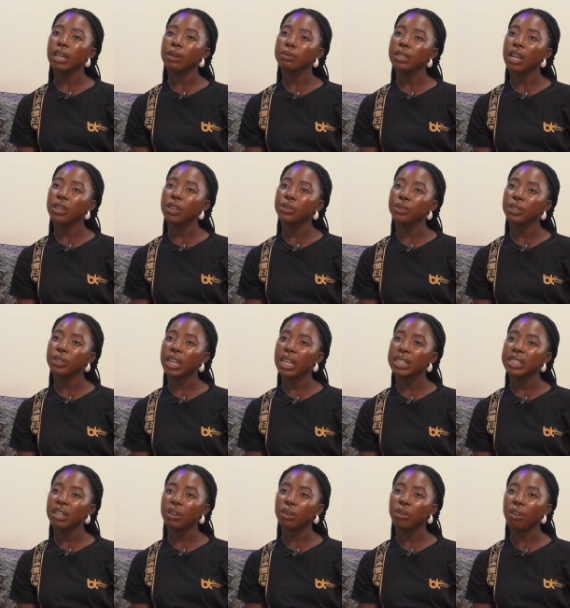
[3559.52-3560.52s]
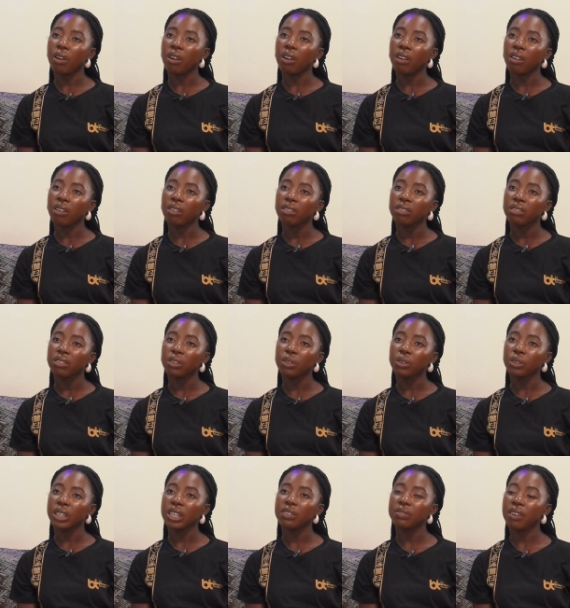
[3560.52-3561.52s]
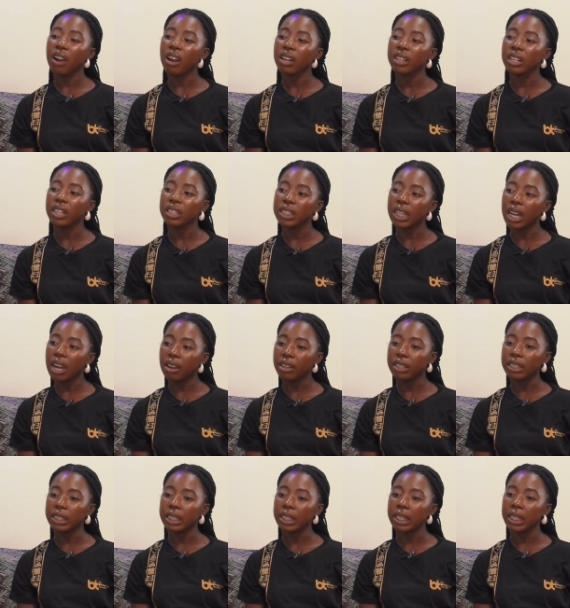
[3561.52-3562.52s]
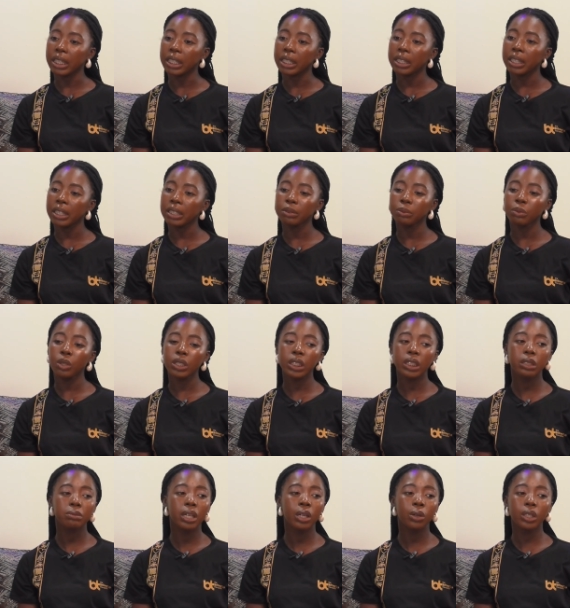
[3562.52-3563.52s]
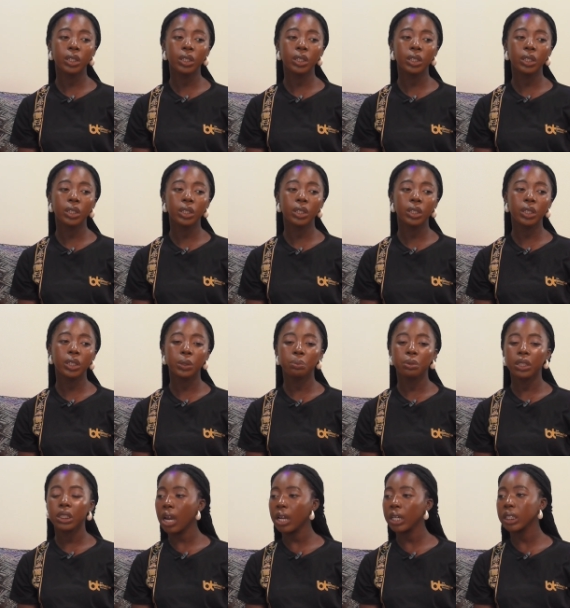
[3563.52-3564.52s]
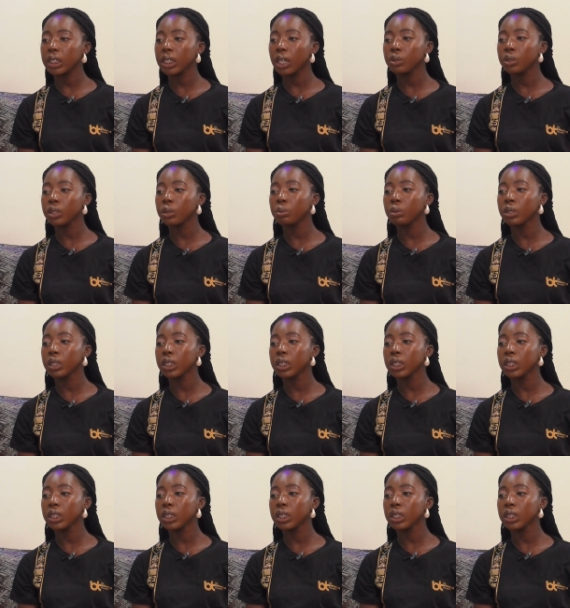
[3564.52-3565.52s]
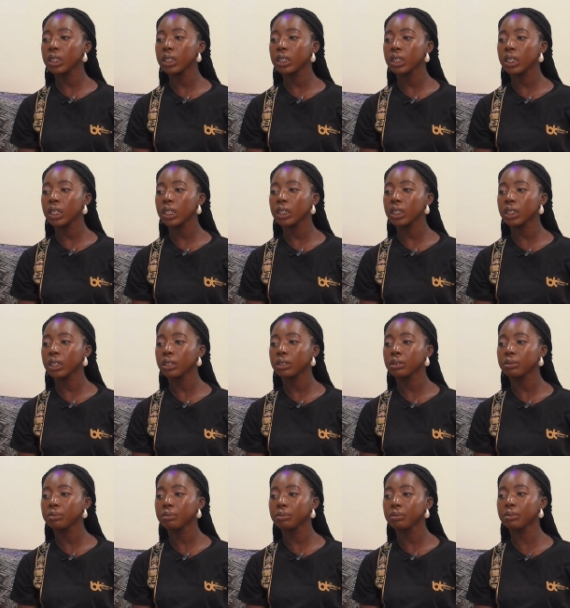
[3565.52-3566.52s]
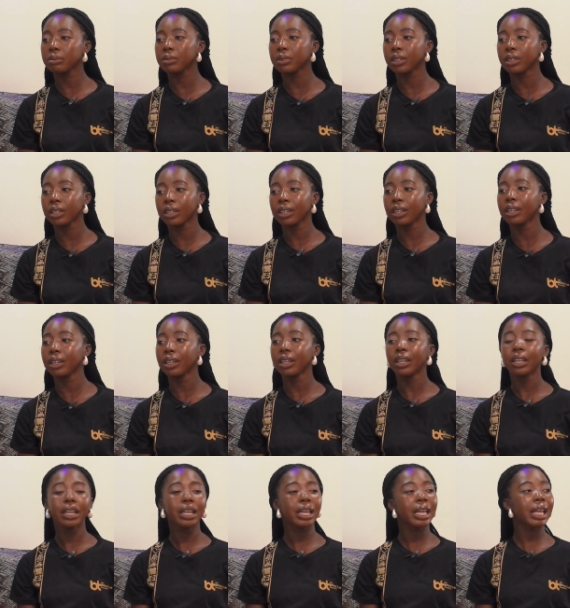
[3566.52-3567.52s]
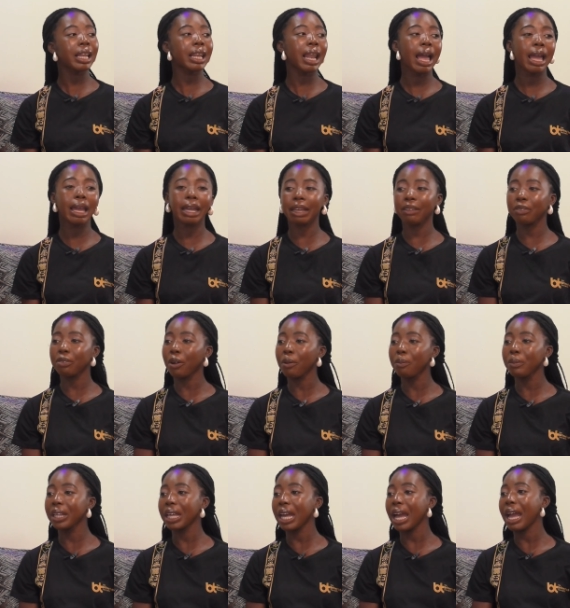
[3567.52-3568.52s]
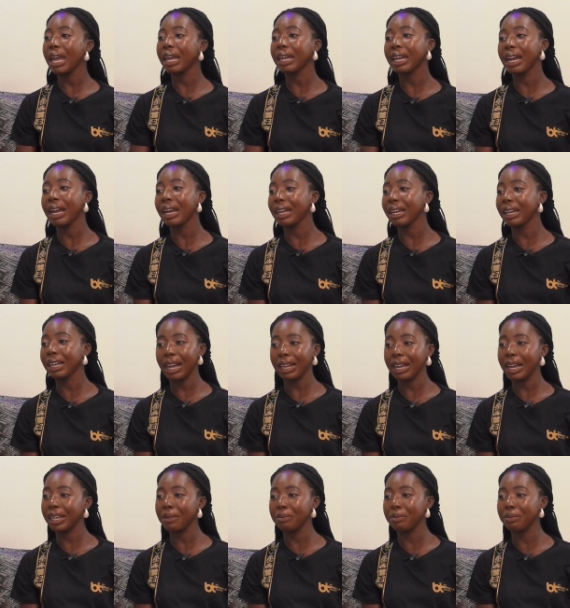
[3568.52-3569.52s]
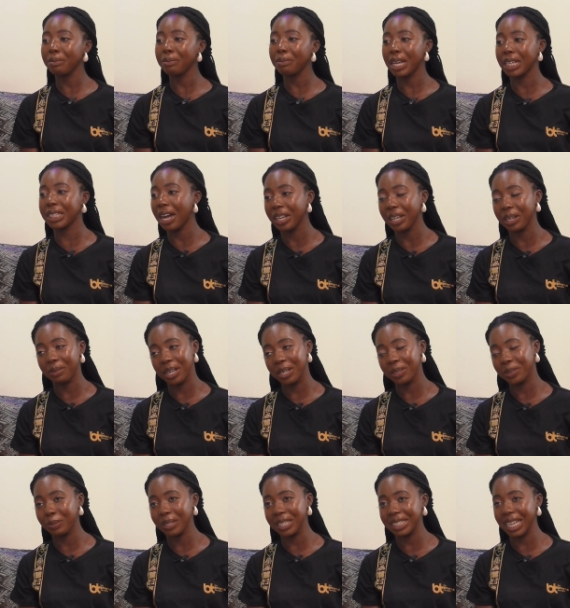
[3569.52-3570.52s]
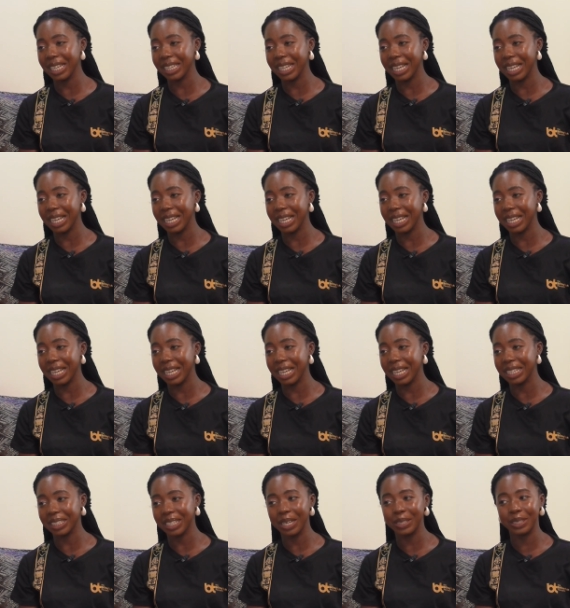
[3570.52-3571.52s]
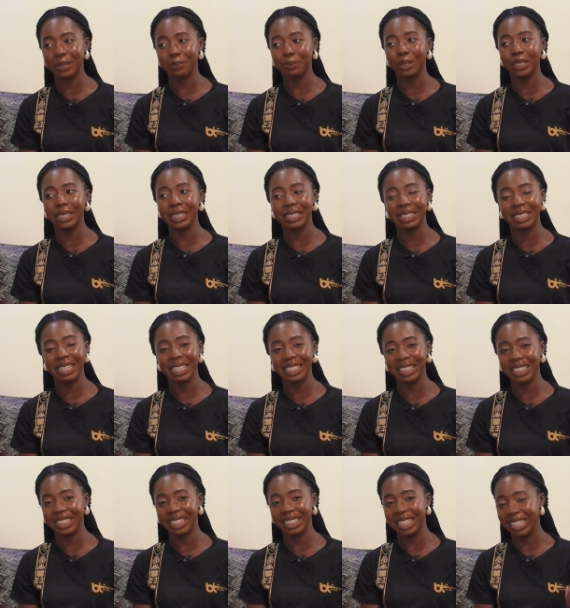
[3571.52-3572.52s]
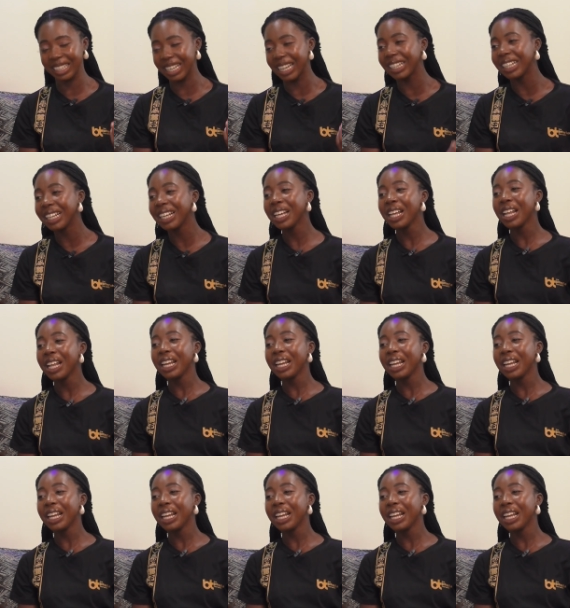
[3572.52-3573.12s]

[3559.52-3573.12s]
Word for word: sometimes you get a call, oh, they found a child here. And mostly my only report is carry the child to the police station. Oh, there's nowhere to keep the like, child Like for safe. me, I can't, I can't keep the child anywhere. So please yeah. take the child to the police station and then